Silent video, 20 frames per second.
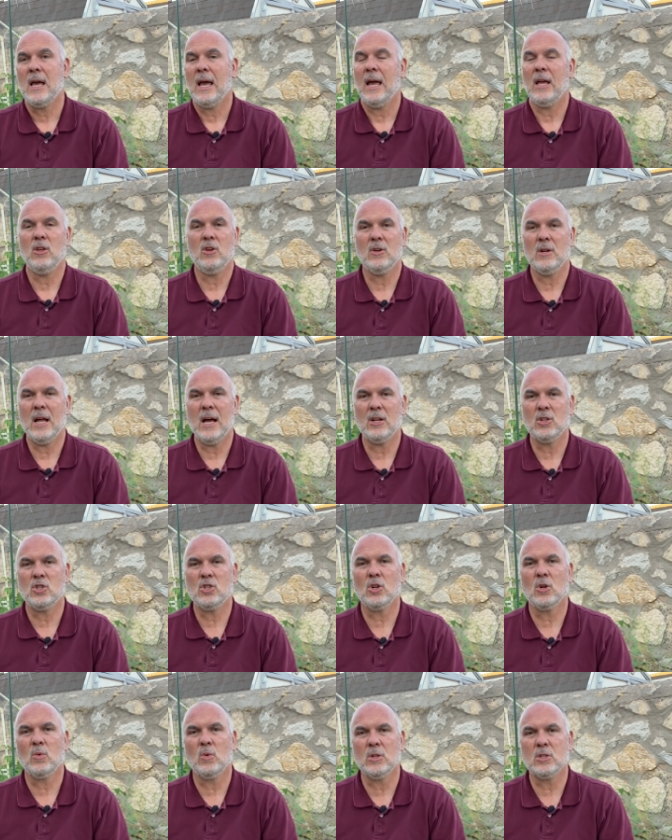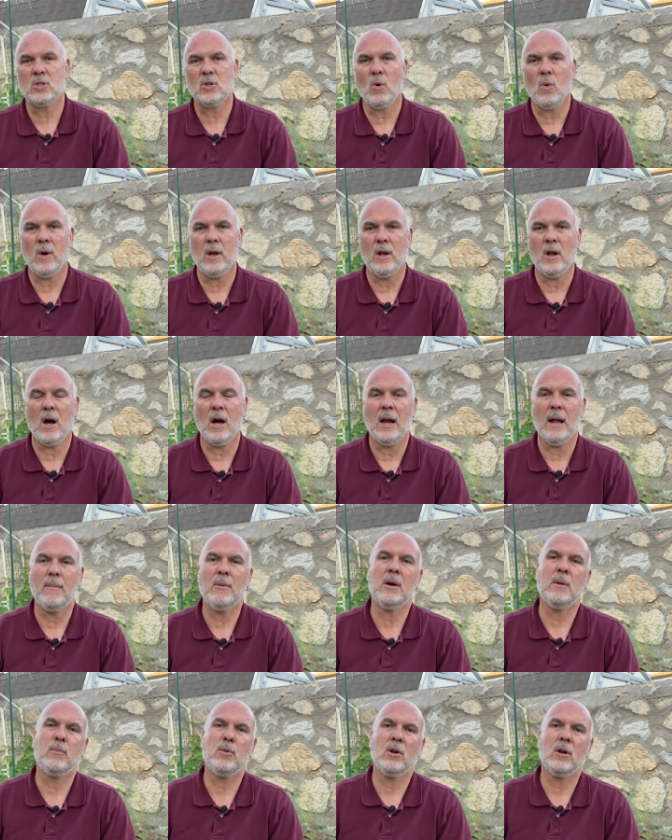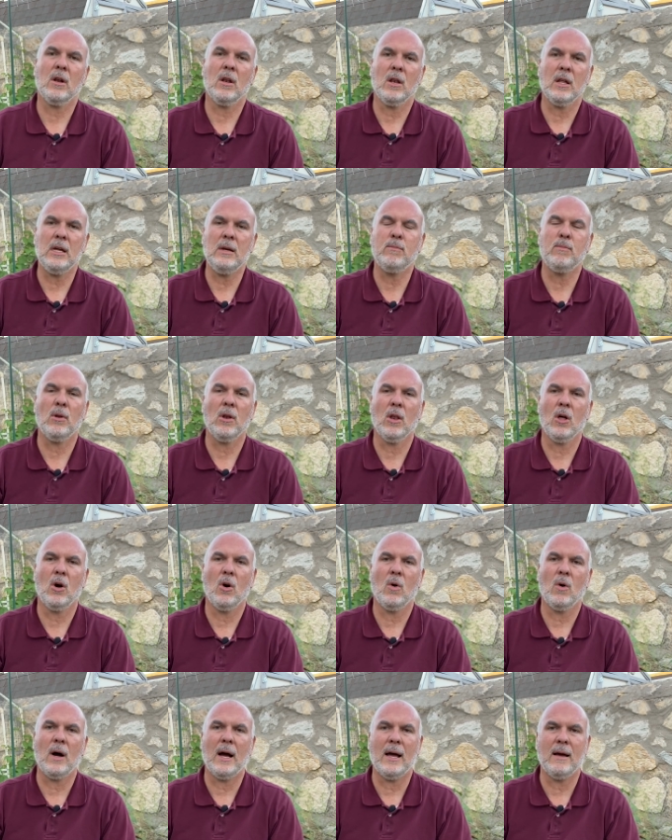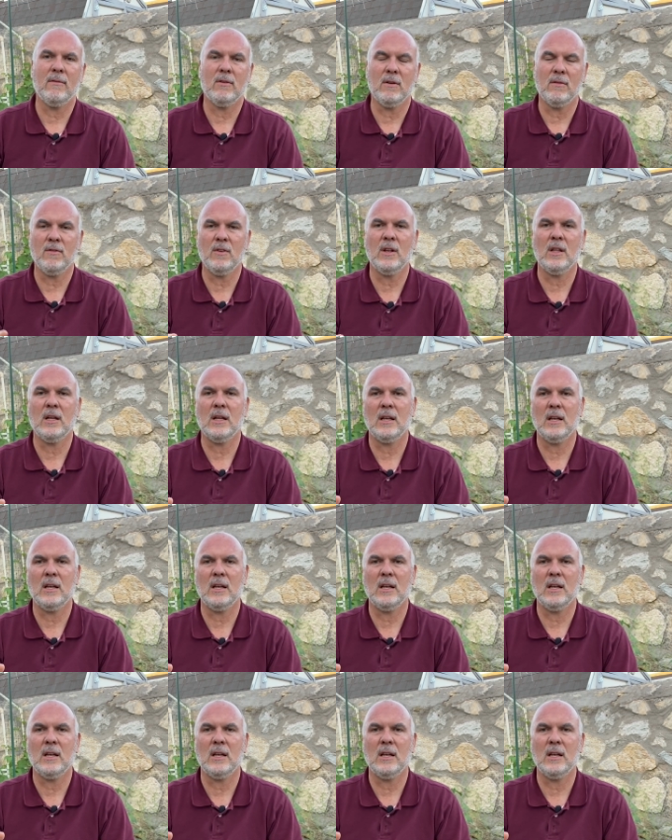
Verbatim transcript: and you're not sure what's going on i'm going to put a link below i have an affiliate